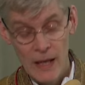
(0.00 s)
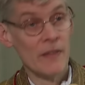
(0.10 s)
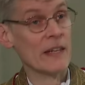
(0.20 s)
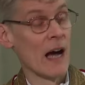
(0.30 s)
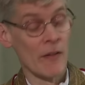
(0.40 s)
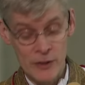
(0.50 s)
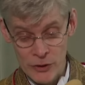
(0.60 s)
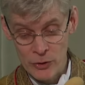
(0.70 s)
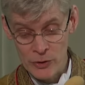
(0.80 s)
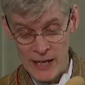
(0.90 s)
The other
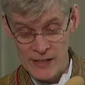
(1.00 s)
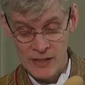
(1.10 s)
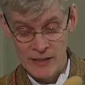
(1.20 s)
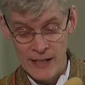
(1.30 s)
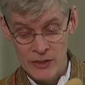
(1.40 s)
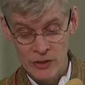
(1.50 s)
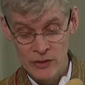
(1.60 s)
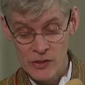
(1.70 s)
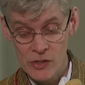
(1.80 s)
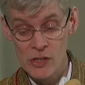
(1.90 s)
two
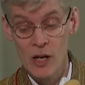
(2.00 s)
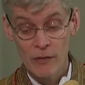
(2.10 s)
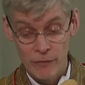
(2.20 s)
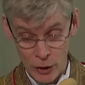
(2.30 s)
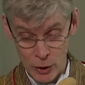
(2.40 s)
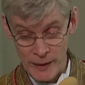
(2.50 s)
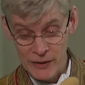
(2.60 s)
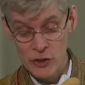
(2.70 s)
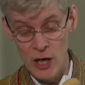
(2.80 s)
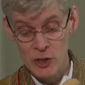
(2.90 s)
destinations following
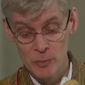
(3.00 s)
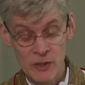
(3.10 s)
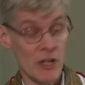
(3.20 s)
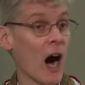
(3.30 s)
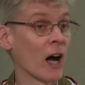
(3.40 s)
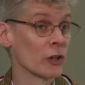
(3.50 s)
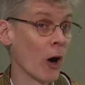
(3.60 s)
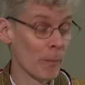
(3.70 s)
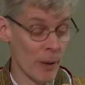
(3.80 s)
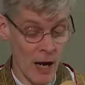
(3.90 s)
judgment are
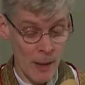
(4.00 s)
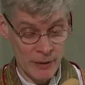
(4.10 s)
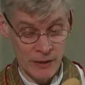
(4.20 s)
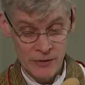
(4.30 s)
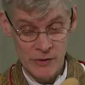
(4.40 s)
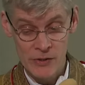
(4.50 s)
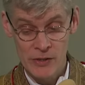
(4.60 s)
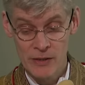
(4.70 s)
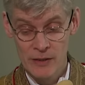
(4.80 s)
not permanent,